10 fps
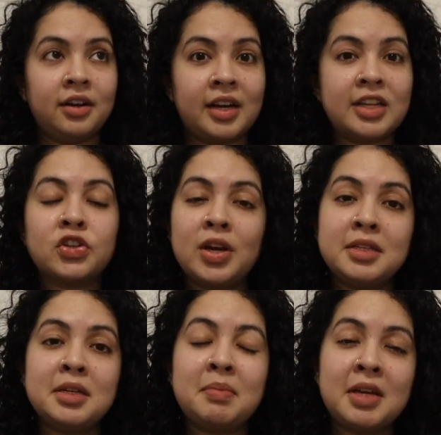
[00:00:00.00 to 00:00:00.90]
it's
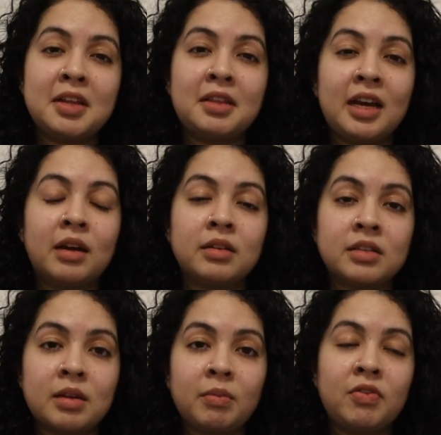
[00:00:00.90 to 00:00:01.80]
crazy to me to think
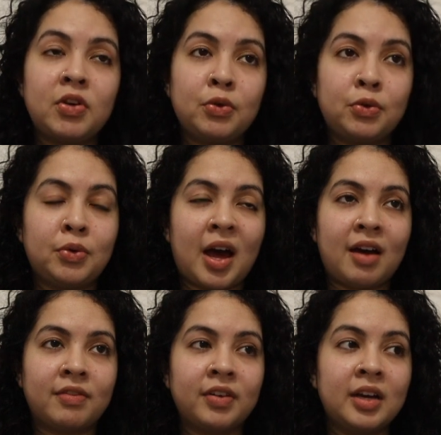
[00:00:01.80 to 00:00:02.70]
some of you who
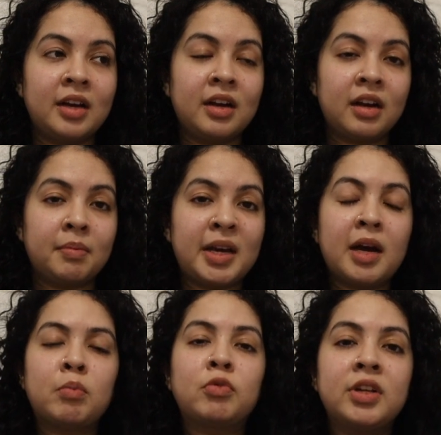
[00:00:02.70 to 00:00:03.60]
have
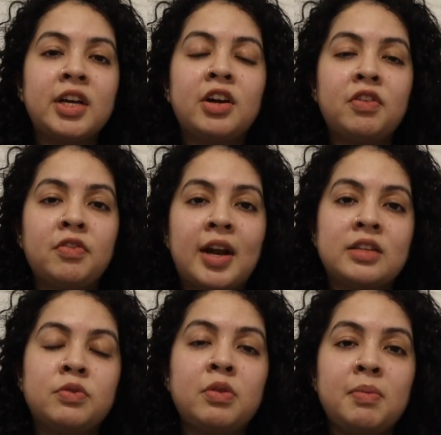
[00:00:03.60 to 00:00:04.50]
become really good
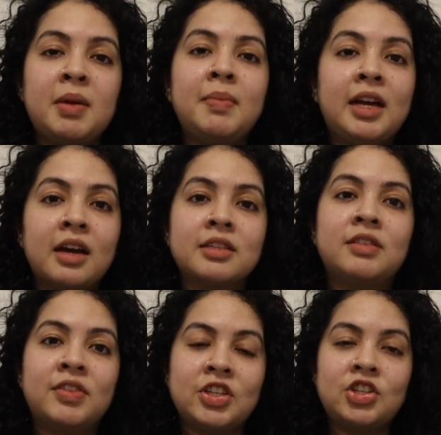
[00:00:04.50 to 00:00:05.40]
friends with me because
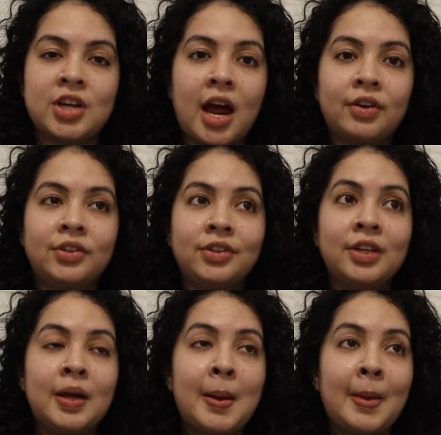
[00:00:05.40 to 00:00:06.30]
of this channel,
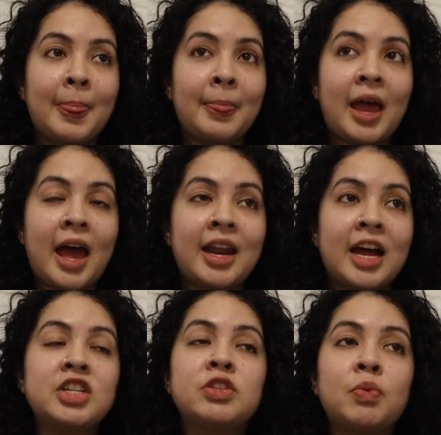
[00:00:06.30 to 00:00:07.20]
and
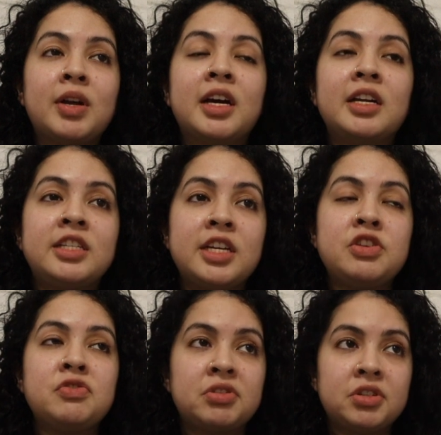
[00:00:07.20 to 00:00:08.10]
I just want to
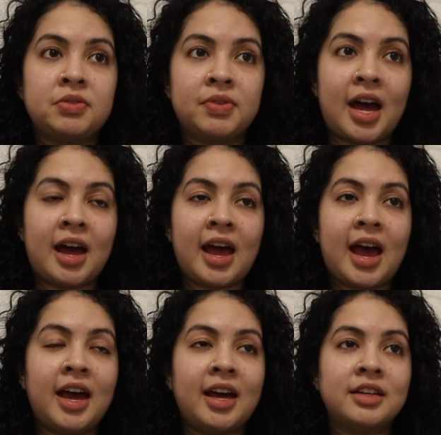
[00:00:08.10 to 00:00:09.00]
continue to do that.
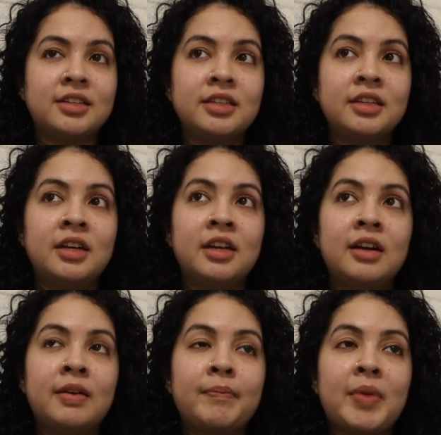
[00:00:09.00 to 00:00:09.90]
And
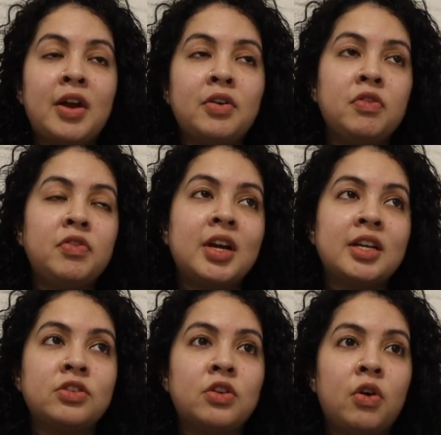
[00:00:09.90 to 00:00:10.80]
I don't know if you
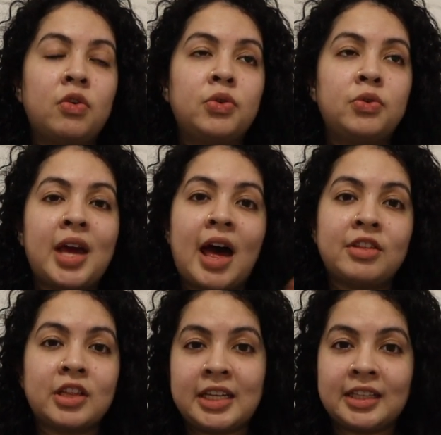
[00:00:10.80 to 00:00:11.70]
guys know who
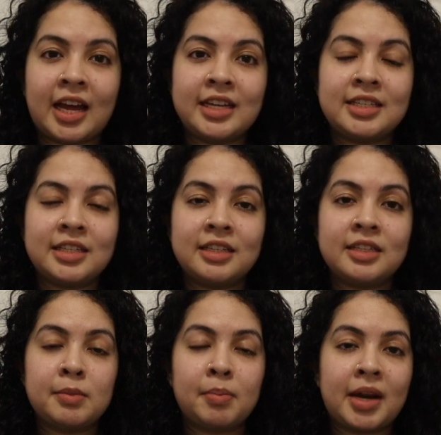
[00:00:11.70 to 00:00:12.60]
Kathleen Lights
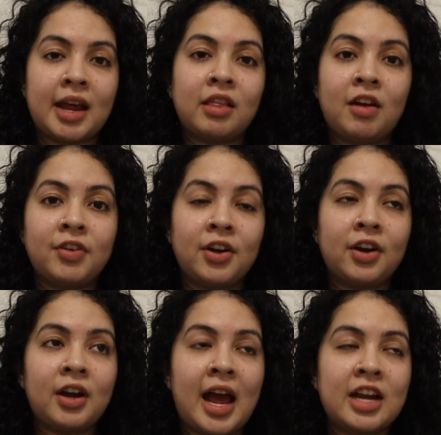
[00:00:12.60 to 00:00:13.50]
is, but I love her,
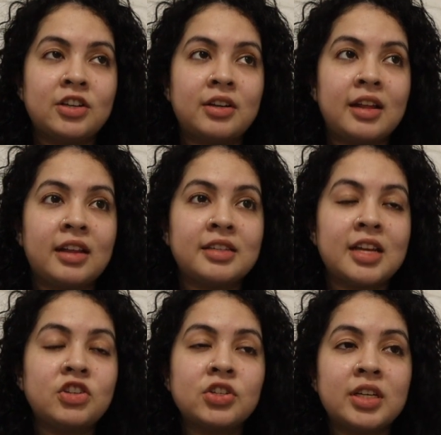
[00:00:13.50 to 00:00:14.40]
and
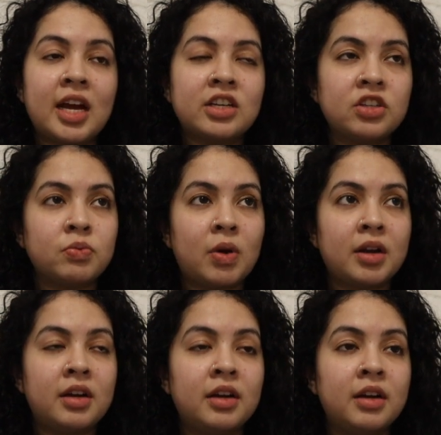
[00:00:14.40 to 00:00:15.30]
essentially I just want
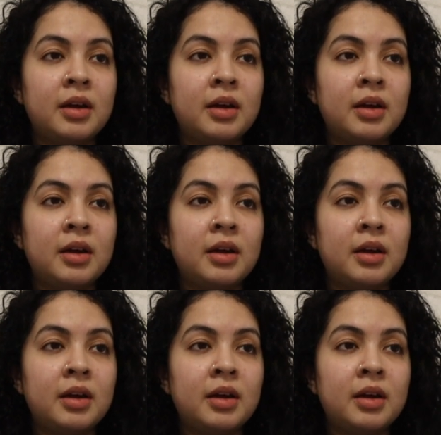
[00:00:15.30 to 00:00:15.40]
to